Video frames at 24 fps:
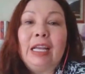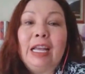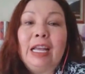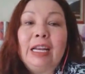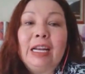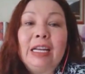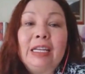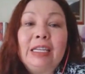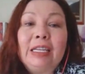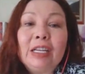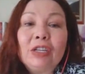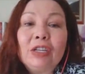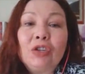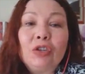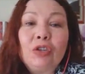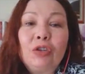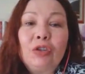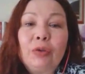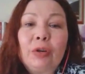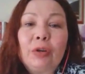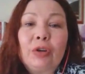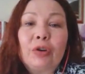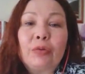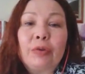In addition
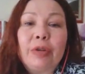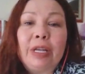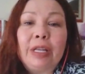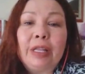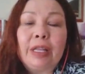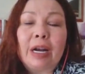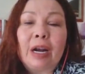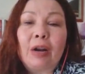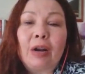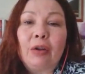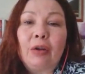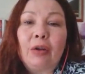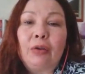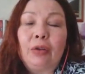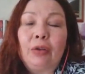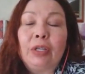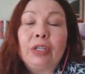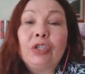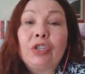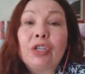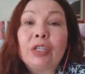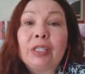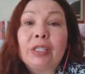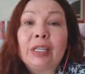to agreeing that our
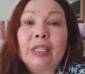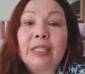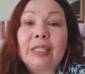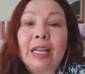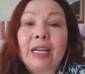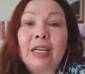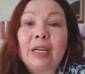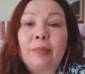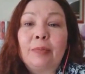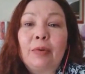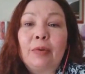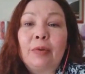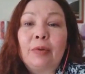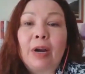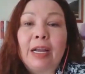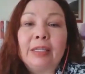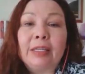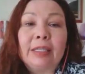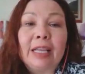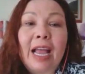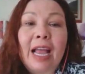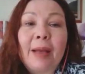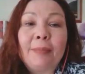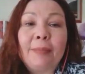logistics enterprise
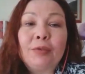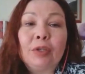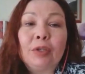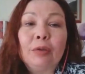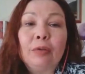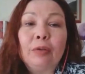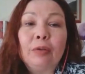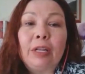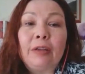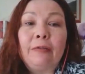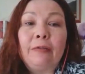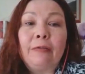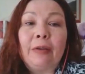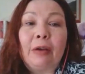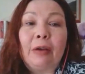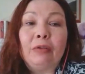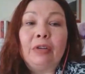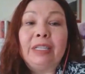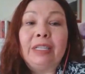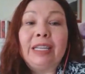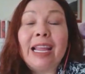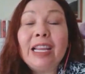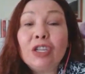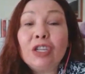is absolutely
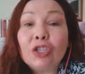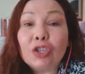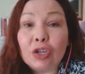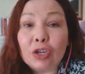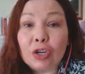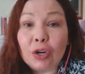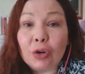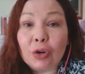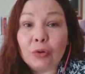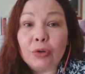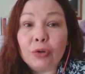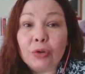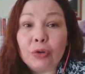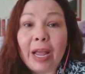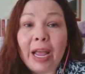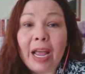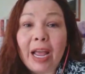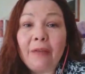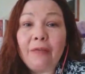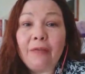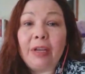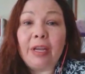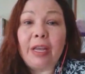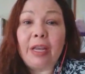foundational to
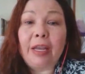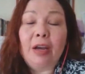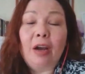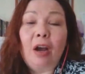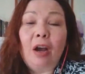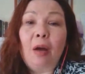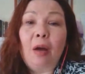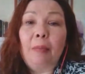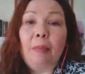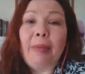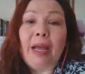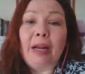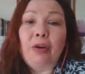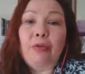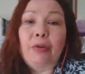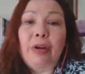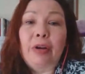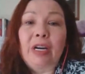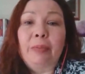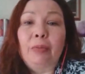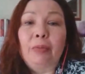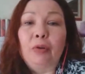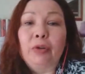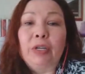having a combat
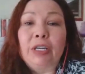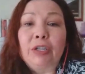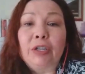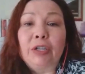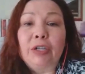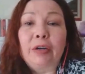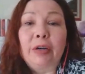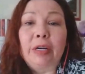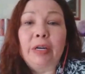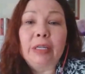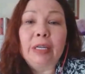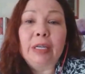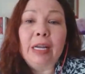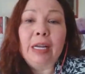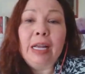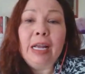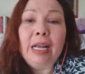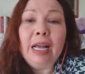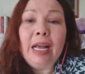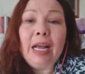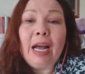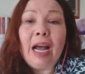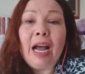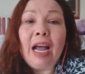credible deterrent,
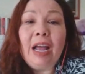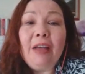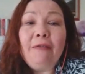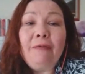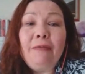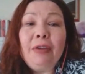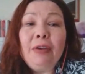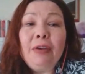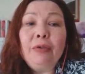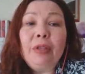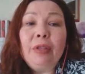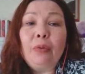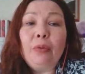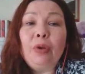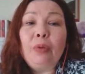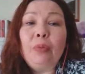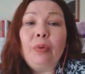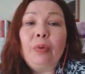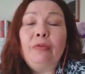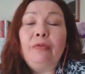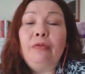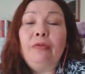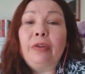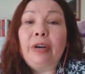I feel that we
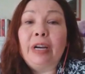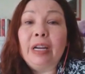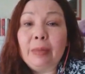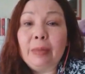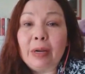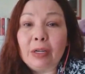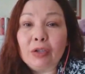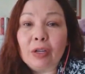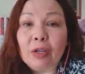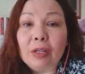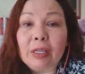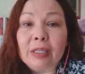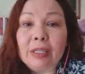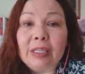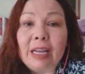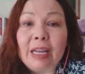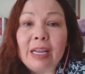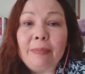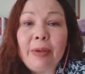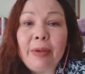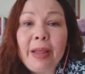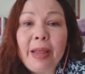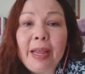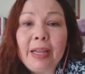were very much on the
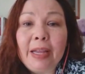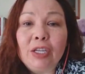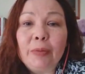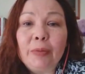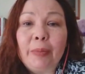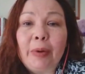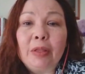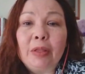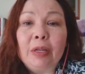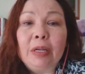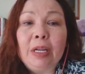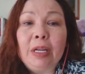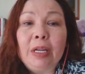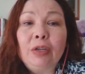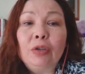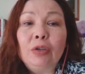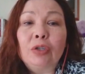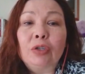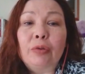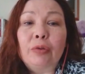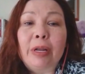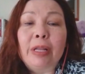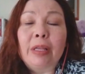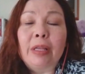same page about the need to
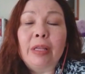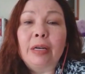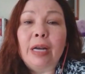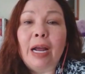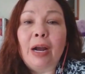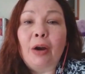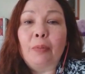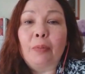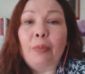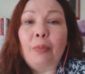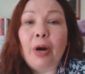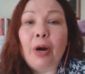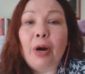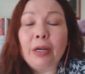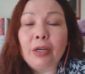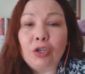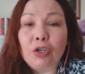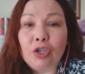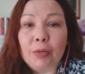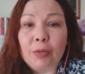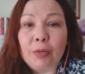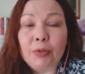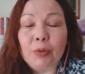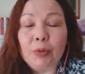strengthen our
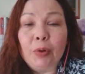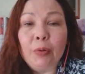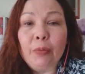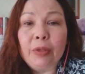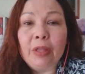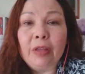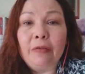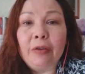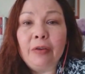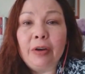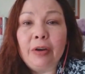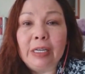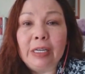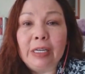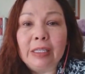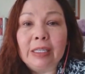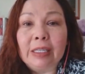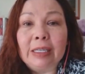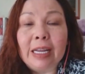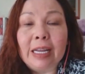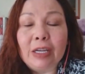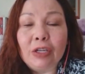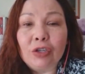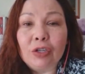partnerships with the various
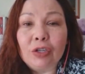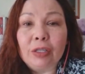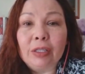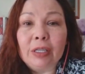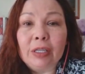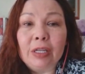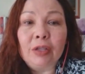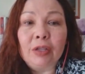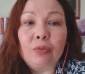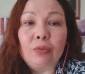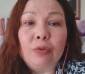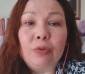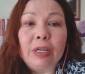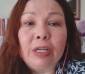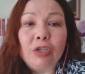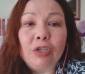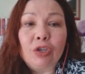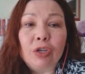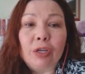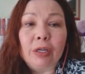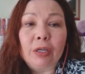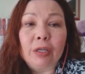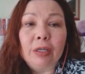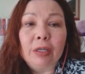nations in the
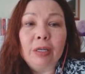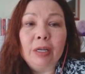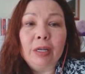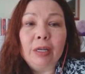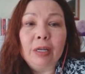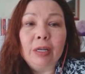region.